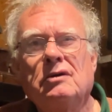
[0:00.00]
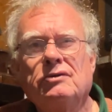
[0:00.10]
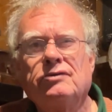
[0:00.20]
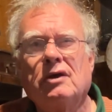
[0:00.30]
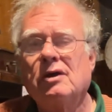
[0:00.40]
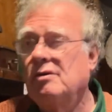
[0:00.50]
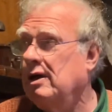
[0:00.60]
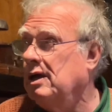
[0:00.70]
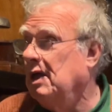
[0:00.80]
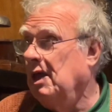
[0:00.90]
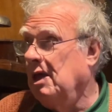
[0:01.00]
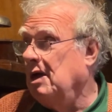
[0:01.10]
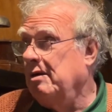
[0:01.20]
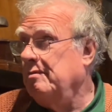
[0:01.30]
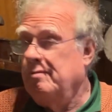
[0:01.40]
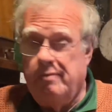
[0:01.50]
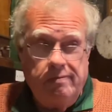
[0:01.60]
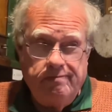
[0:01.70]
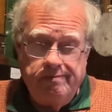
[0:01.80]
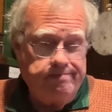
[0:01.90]
So, uh, Not many.
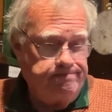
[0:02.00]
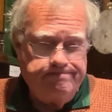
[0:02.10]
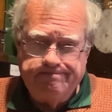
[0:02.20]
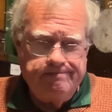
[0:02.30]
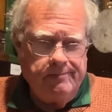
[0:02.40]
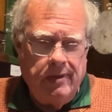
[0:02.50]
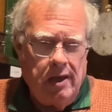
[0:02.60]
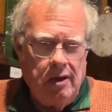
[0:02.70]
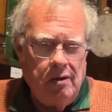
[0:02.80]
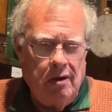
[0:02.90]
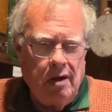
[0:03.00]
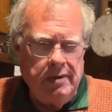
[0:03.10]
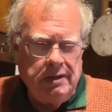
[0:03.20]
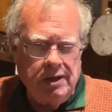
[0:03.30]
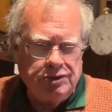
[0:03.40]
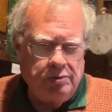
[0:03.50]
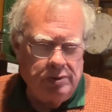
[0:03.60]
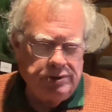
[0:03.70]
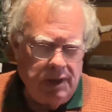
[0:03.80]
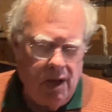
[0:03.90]
Ah. No, I mean, this
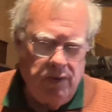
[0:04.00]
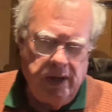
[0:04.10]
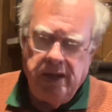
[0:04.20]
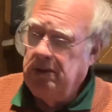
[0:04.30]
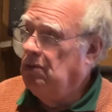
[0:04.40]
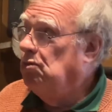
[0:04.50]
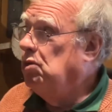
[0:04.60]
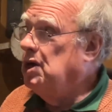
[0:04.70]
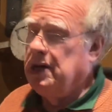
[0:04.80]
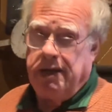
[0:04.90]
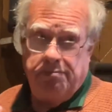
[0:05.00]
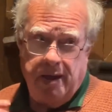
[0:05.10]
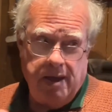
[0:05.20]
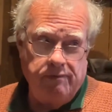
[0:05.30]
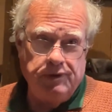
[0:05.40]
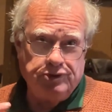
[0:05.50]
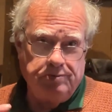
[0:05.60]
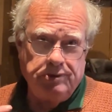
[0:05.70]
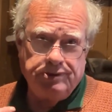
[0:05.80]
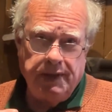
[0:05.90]
was the only working pair of
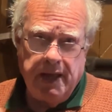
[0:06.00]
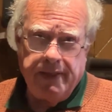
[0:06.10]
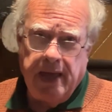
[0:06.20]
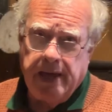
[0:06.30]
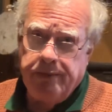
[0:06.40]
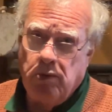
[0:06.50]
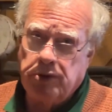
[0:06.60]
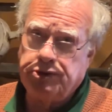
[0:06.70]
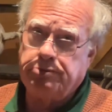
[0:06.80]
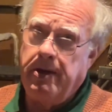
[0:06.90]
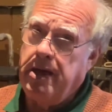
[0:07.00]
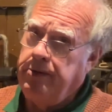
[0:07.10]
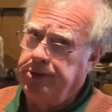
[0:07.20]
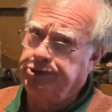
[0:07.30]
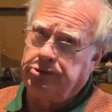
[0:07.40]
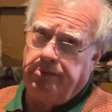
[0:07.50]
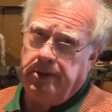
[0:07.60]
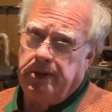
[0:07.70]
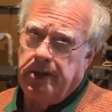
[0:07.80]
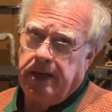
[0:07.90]
instruments at the end. They had one spare
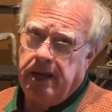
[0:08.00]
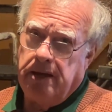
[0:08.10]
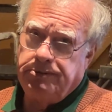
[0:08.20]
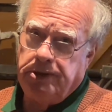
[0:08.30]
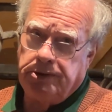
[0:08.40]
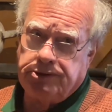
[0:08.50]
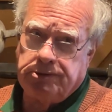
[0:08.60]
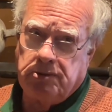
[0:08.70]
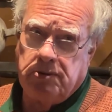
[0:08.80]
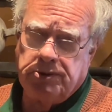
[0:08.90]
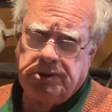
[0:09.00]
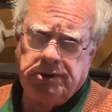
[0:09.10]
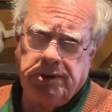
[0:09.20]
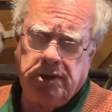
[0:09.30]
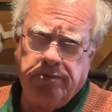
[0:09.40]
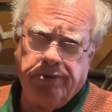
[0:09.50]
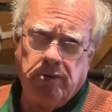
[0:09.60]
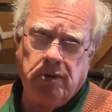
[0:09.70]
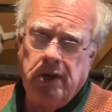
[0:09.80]
instrument that they kept in the stores at Newport